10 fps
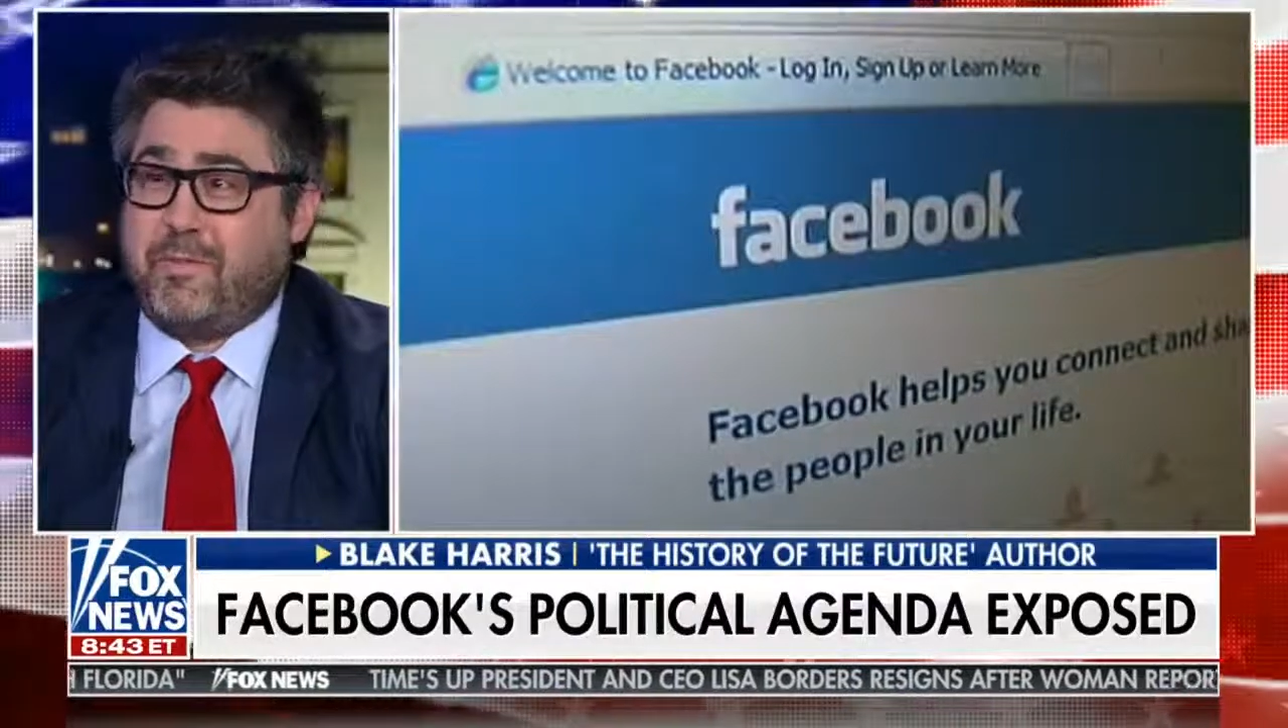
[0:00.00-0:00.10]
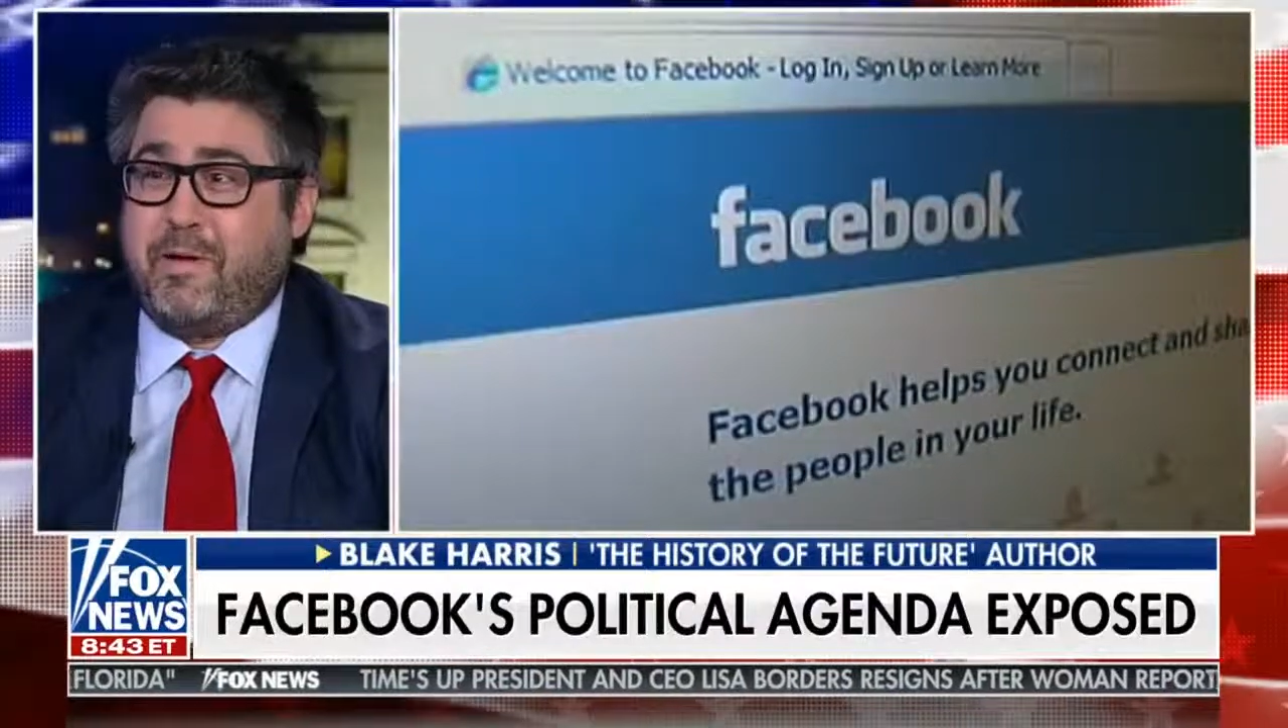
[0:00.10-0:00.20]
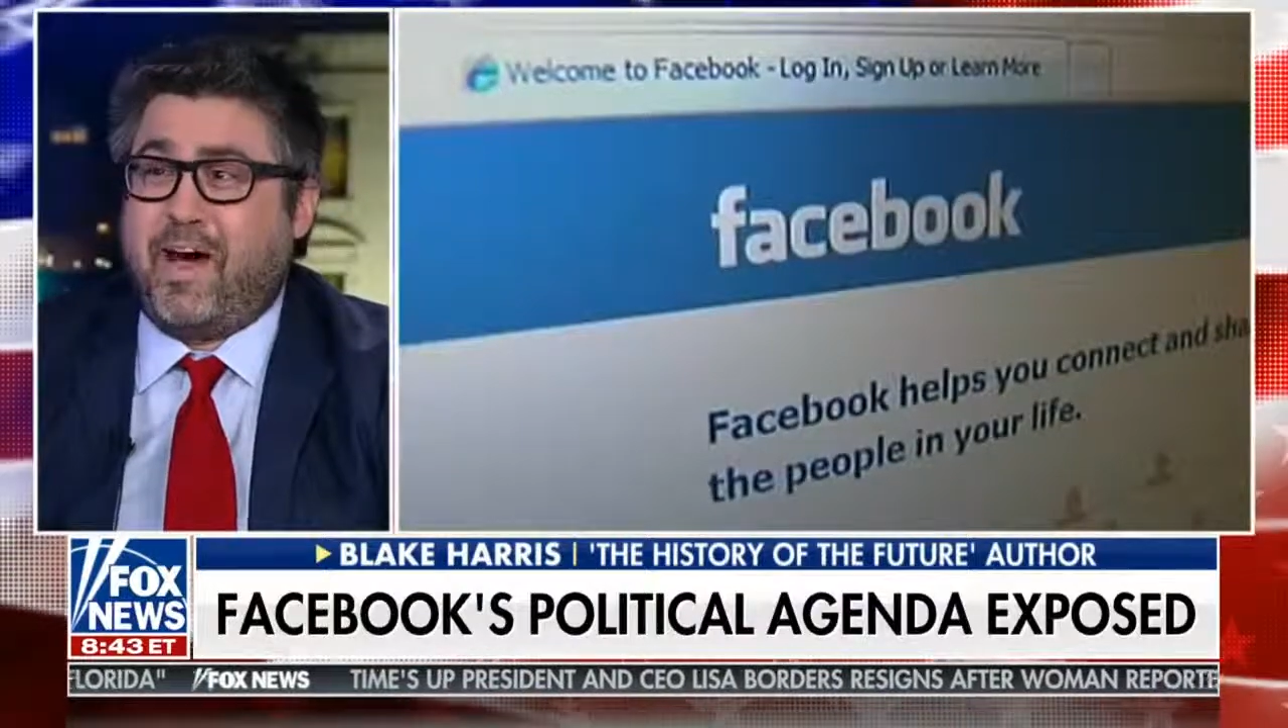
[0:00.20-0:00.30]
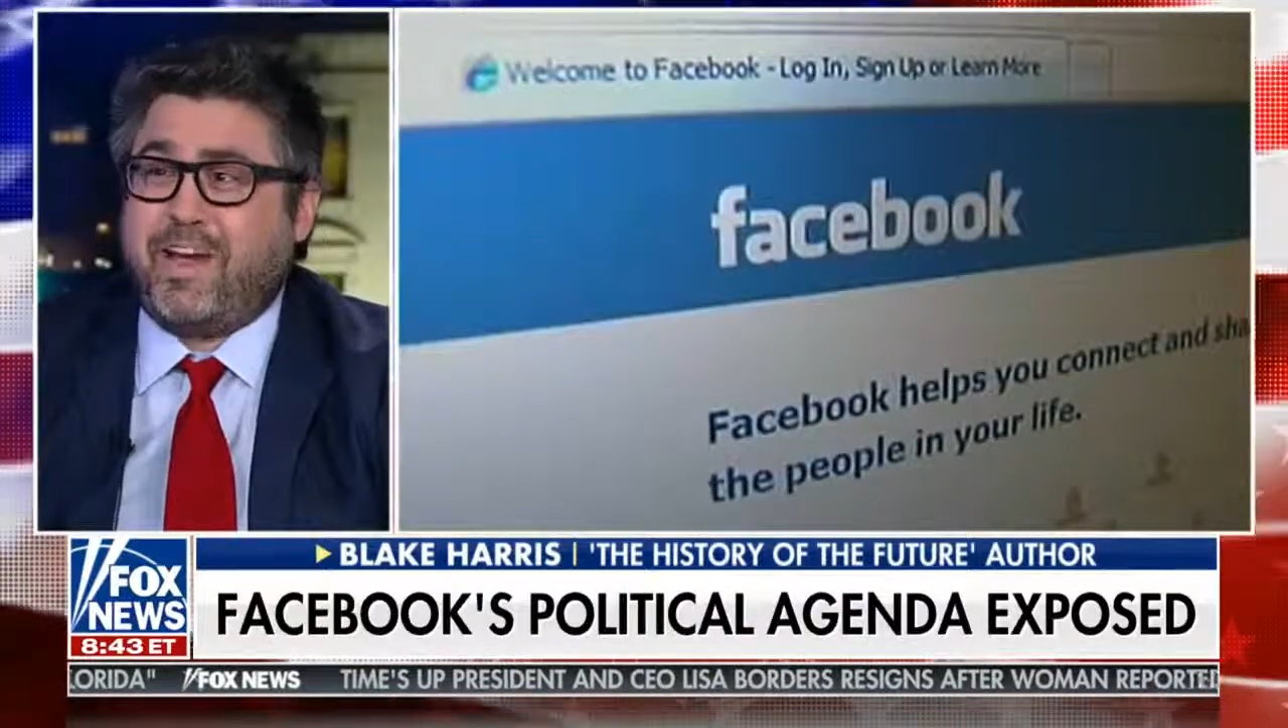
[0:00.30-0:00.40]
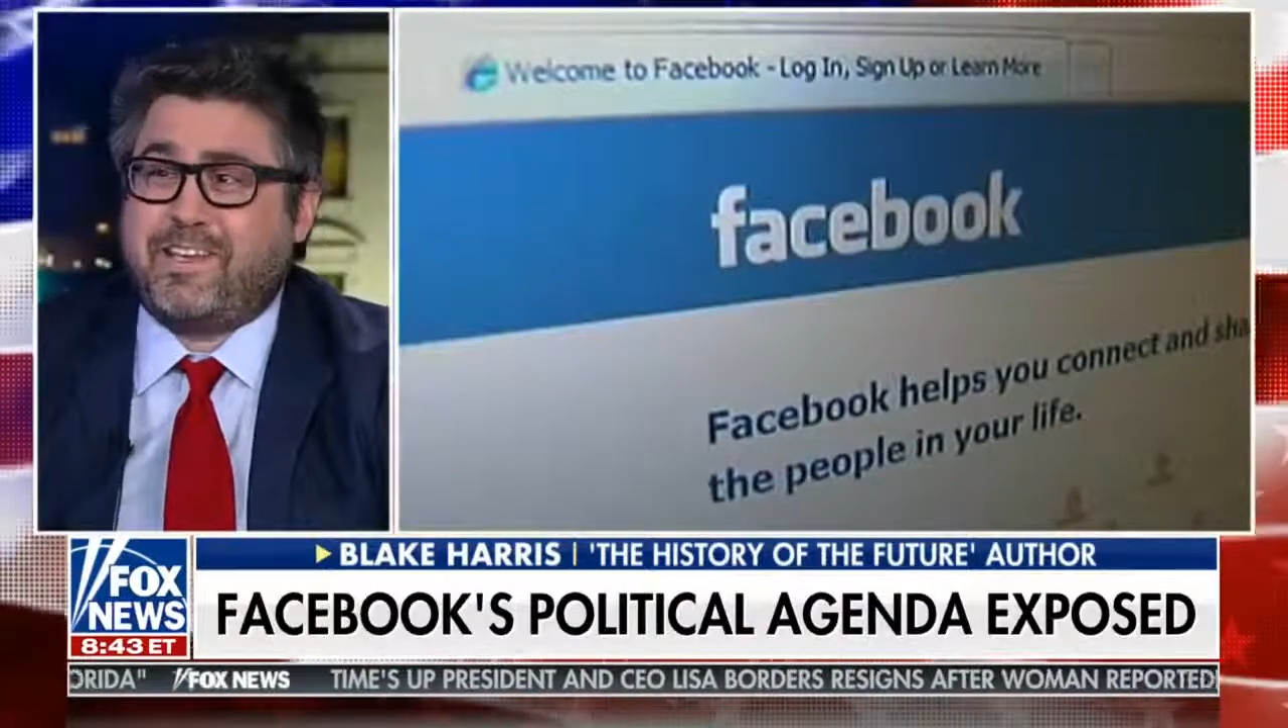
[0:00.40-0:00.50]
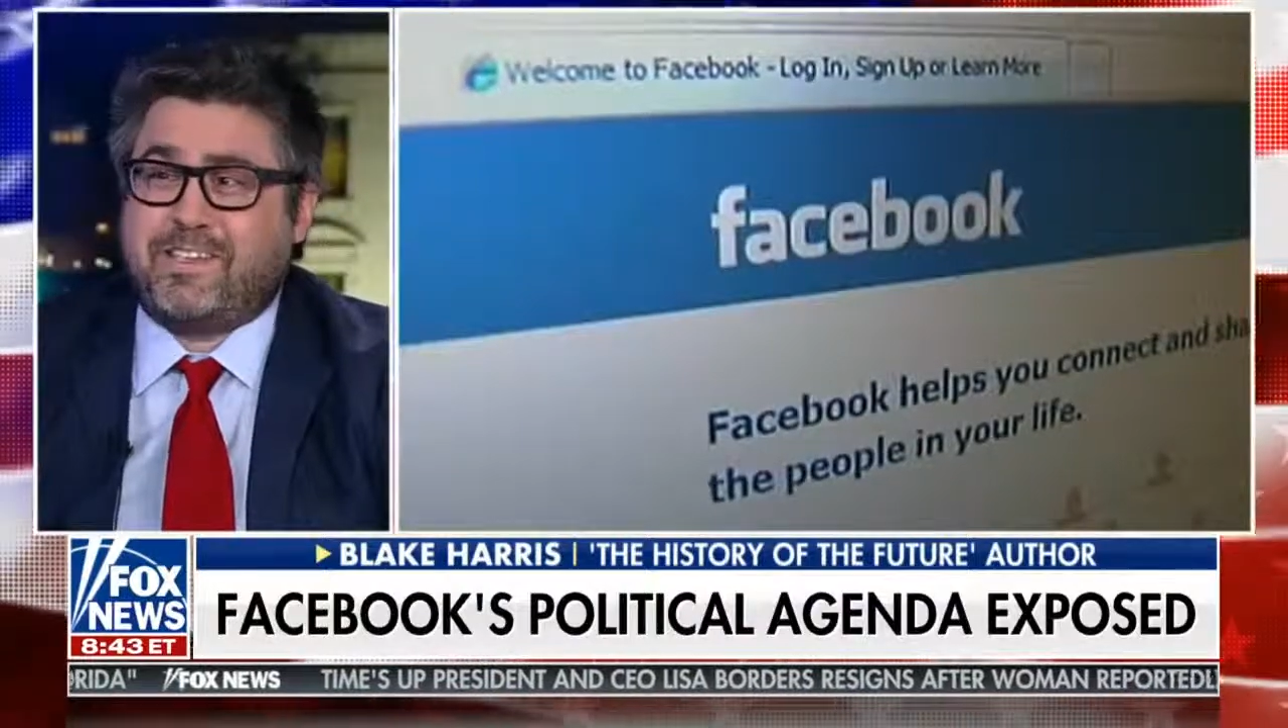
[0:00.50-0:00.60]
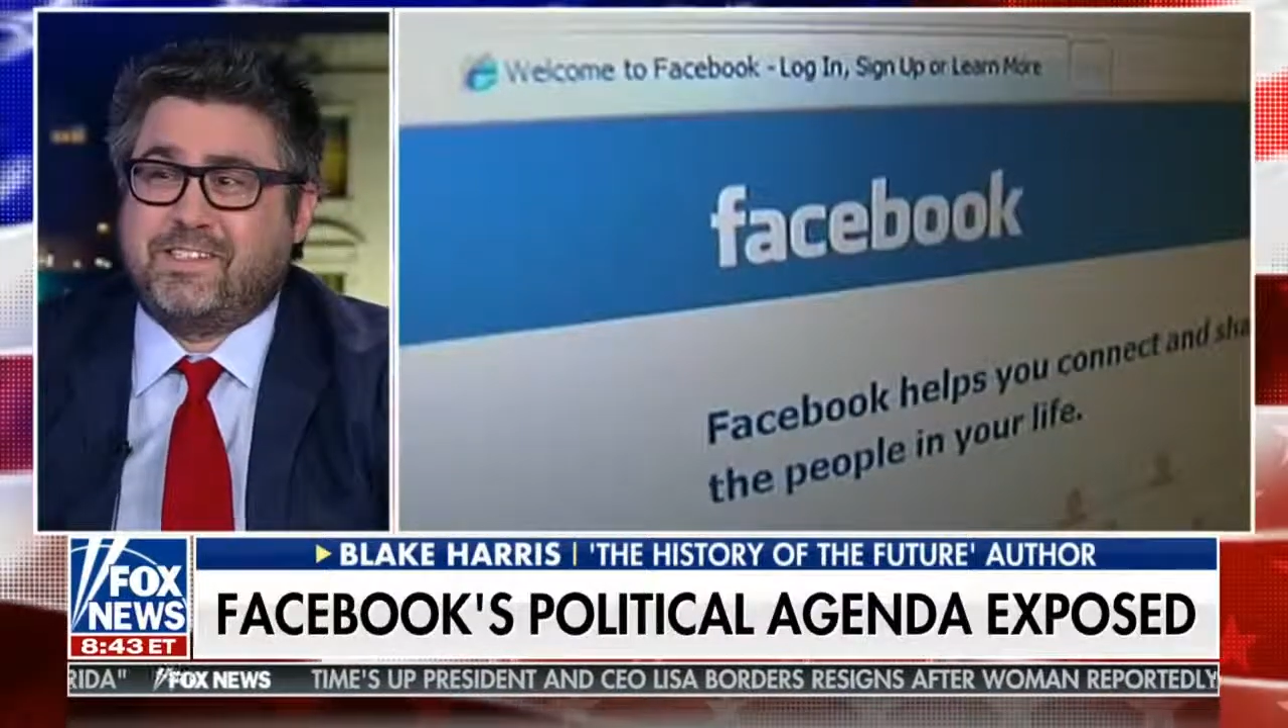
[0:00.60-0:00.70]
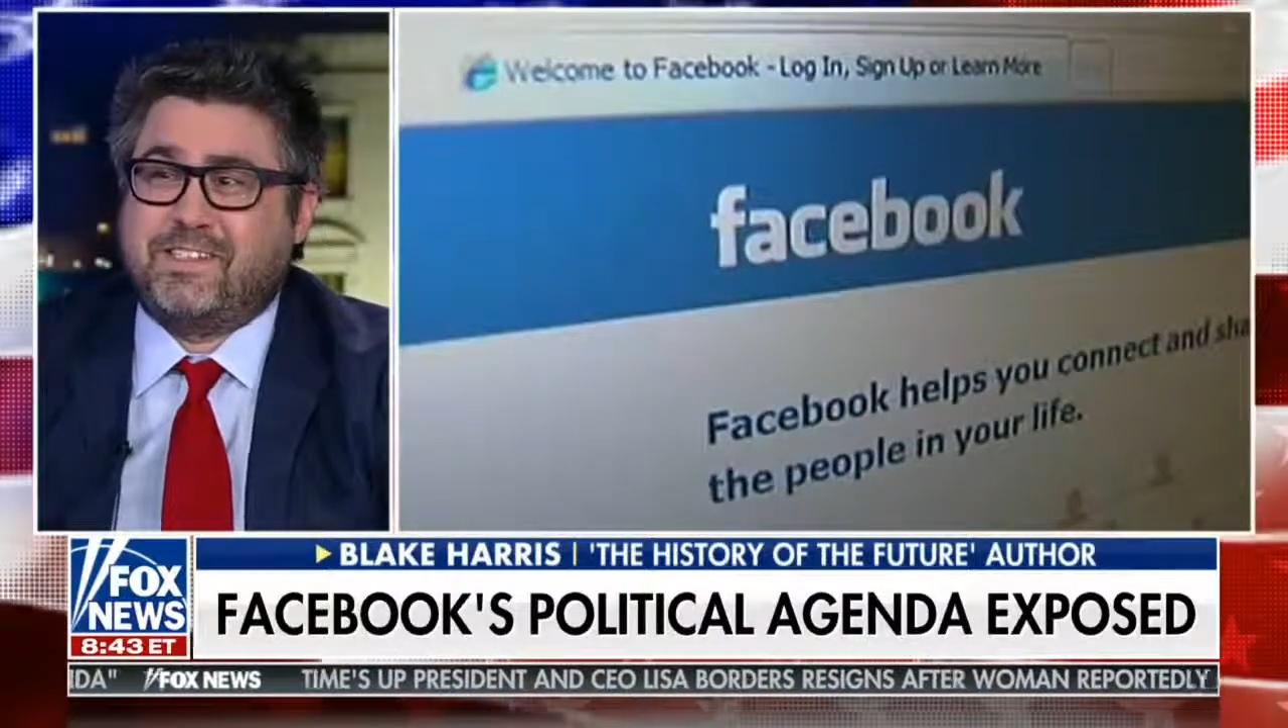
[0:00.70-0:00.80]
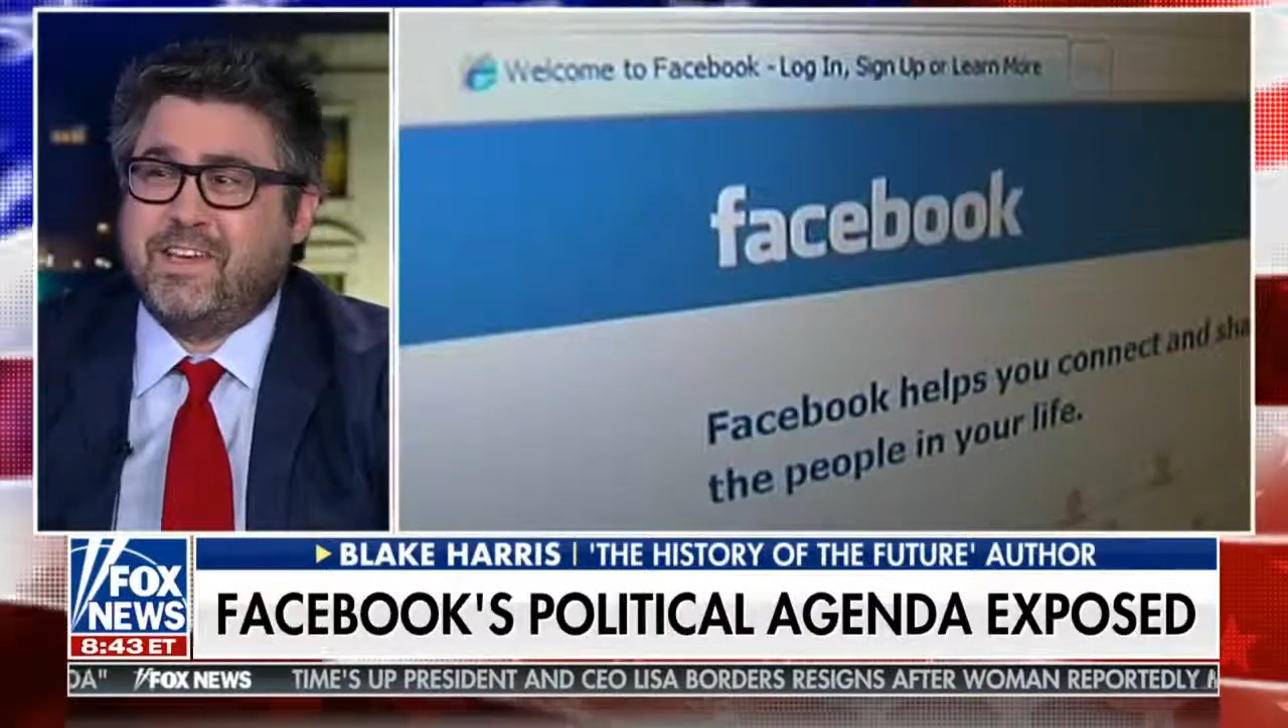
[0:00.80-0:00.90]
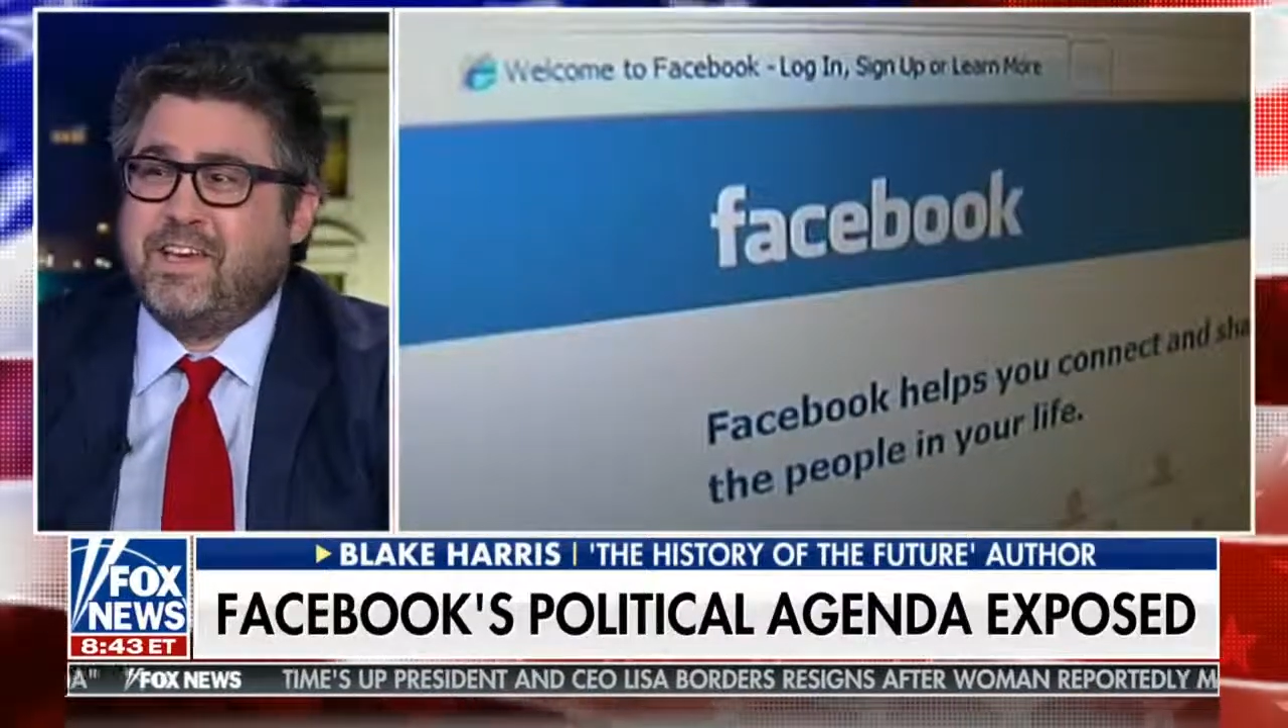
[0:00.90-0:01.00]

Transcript: about Oculus,